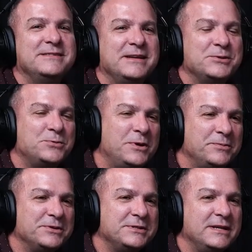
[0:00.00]
said there's
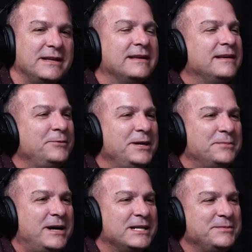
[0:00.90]
1%. We could
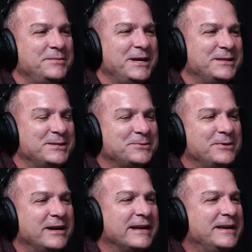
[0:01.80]
possibly make this work.